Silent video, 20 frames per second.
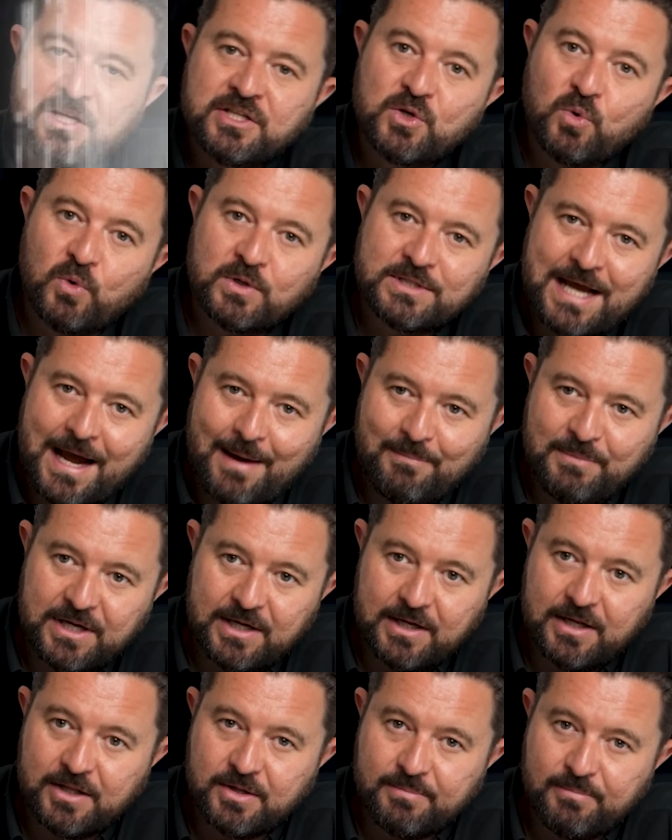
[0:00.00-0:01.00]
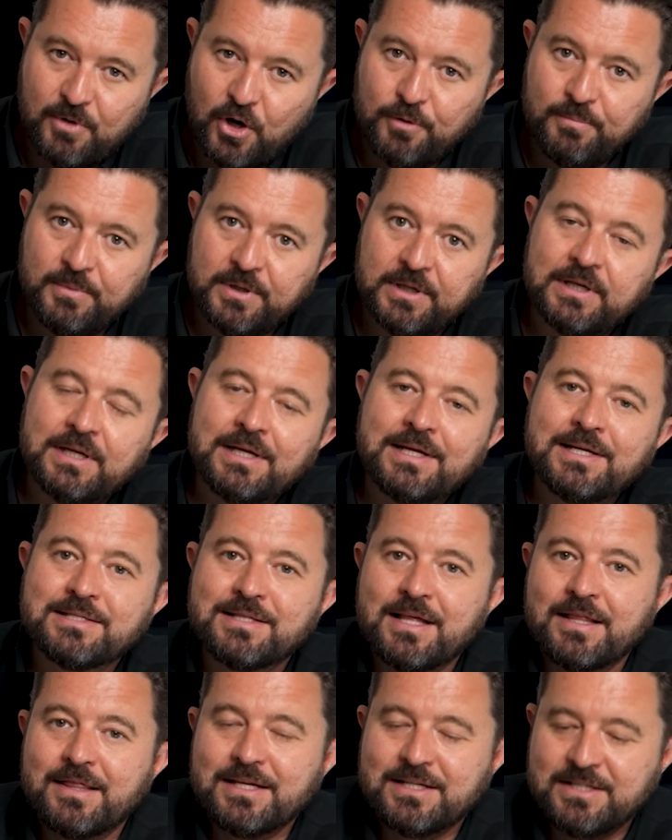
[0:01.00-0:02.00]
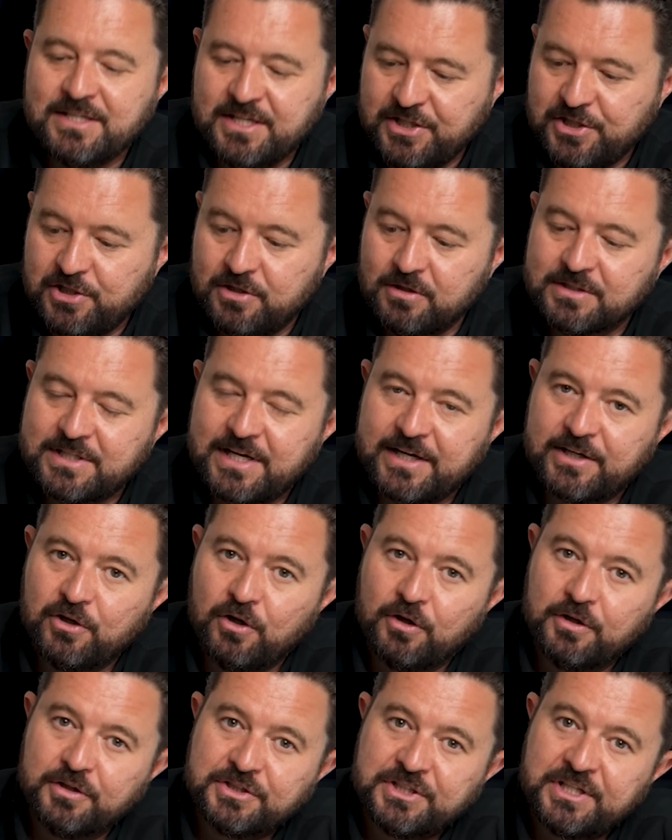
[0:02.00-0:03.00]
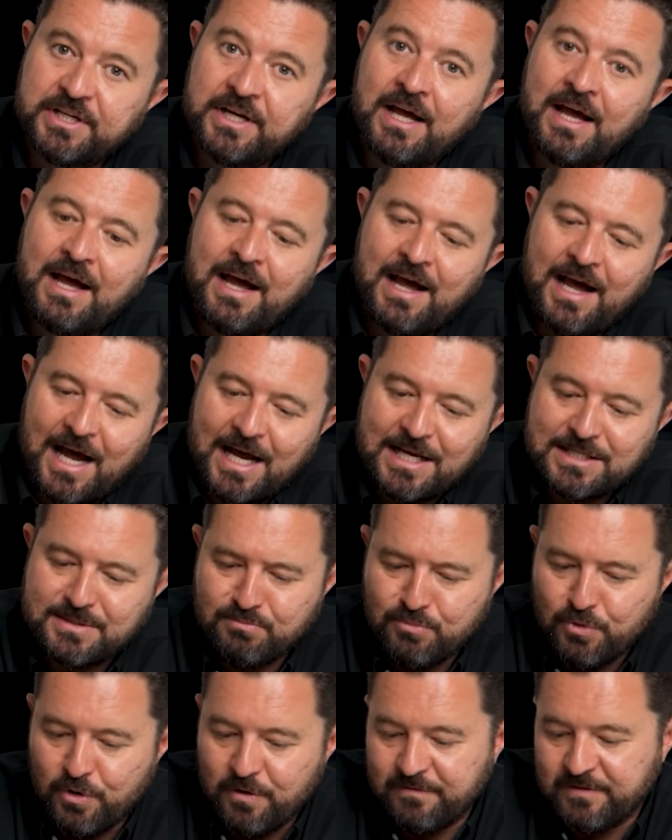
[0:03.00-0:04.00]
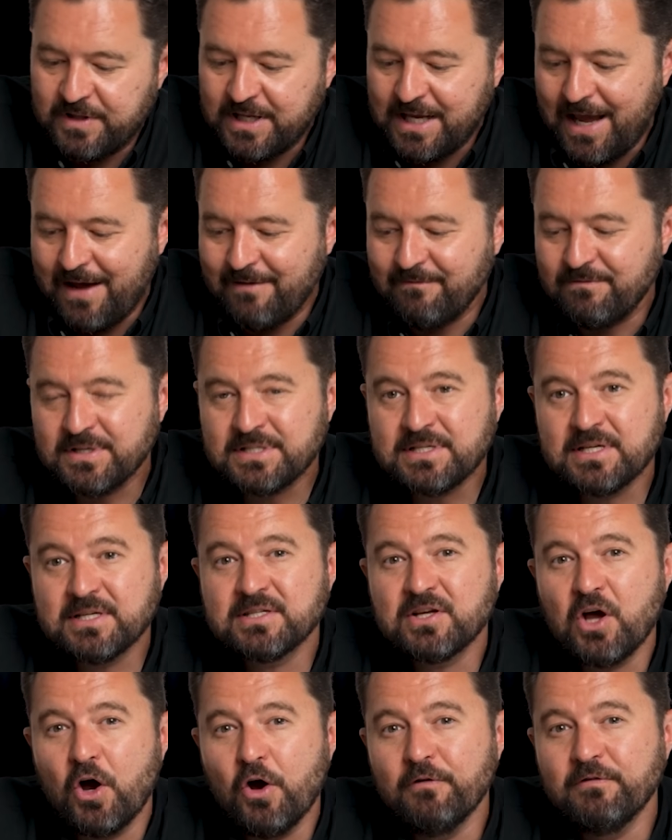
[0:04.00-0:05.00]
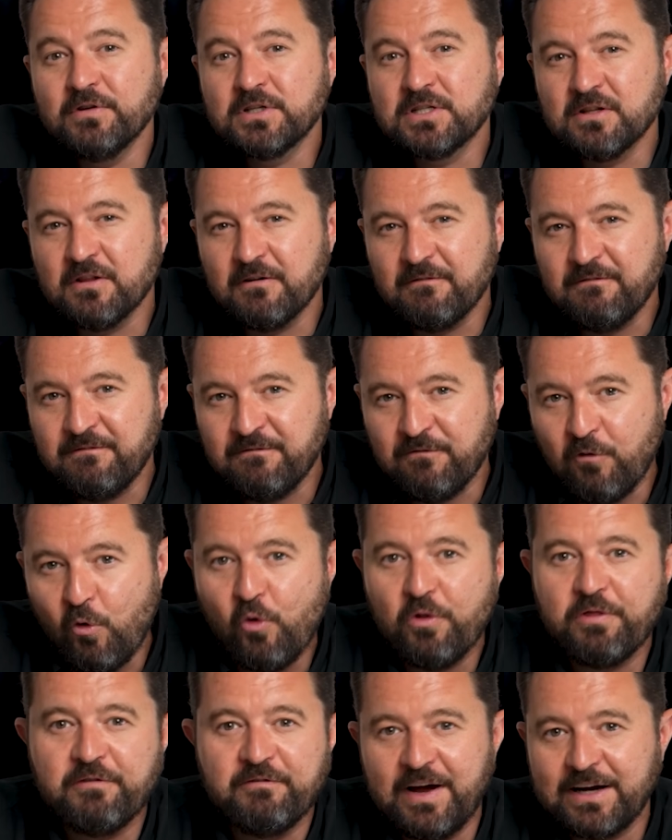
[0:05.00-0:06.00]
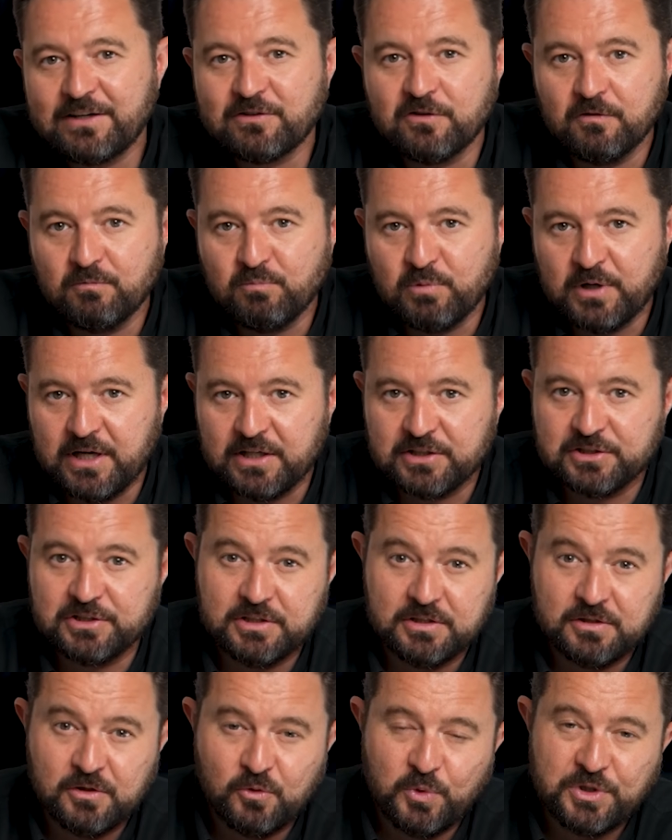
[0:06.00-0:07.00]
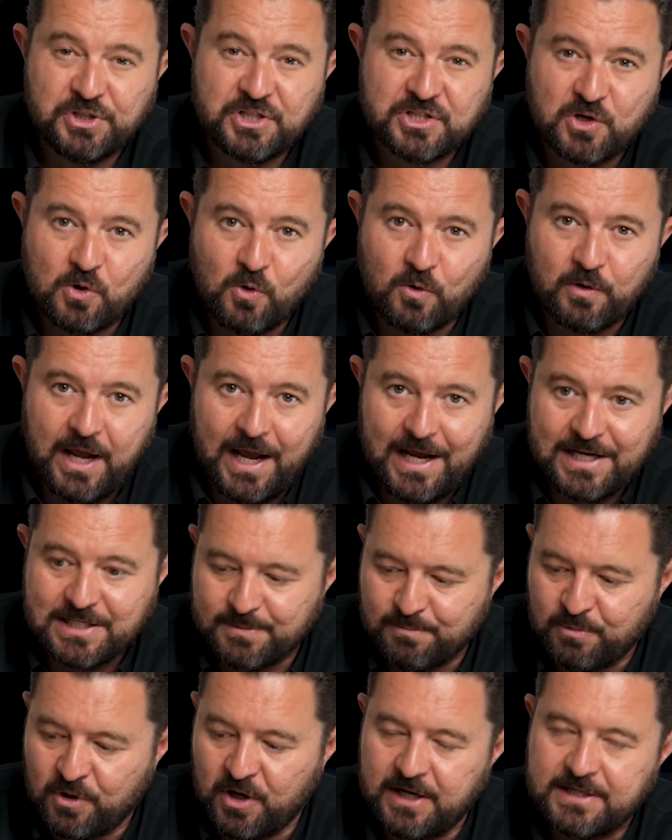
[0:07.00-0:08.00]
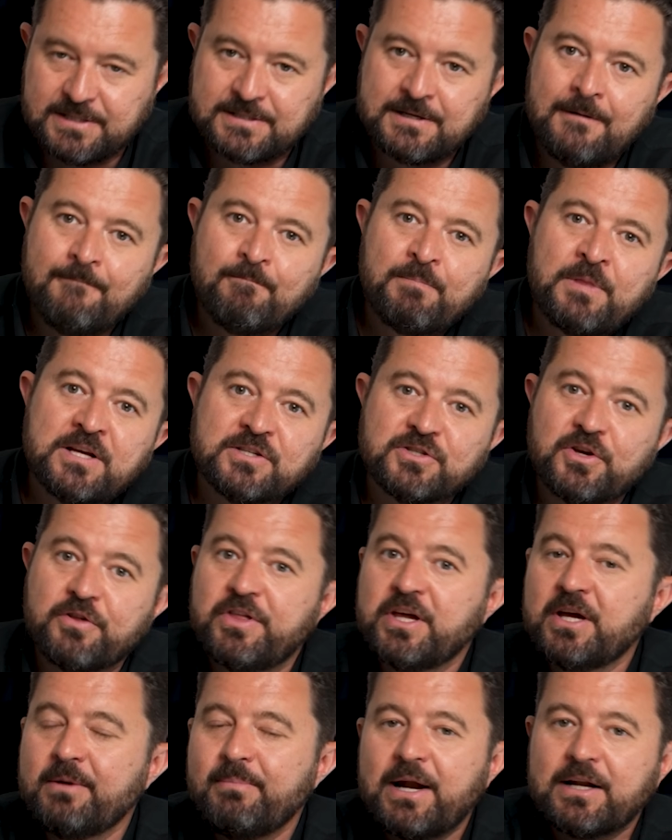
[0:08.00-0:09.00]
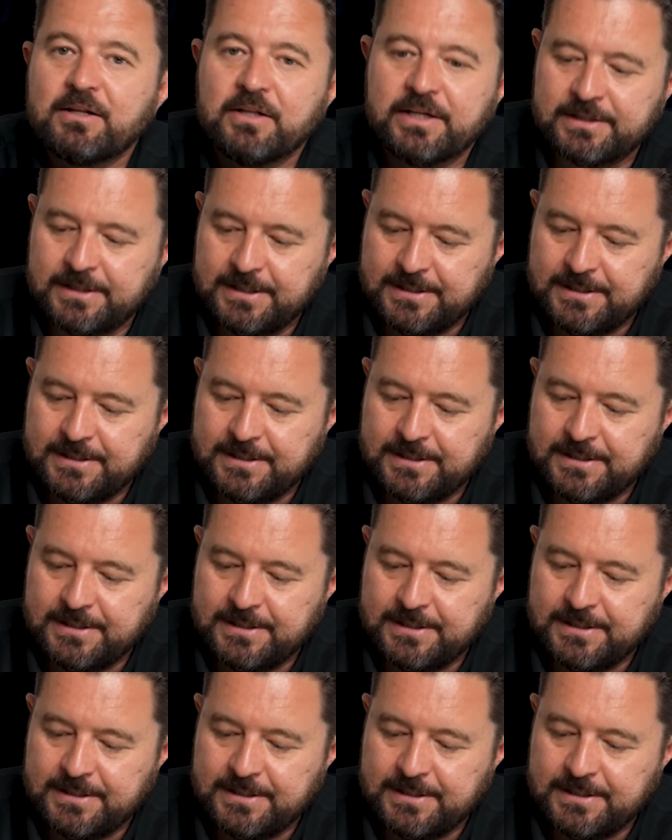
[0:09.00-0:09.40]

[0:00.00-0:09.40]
So, what's happening at the moment is that the digital technology has moved the emphasis over to the fourth factor of production, which is called enterprise. So think about it like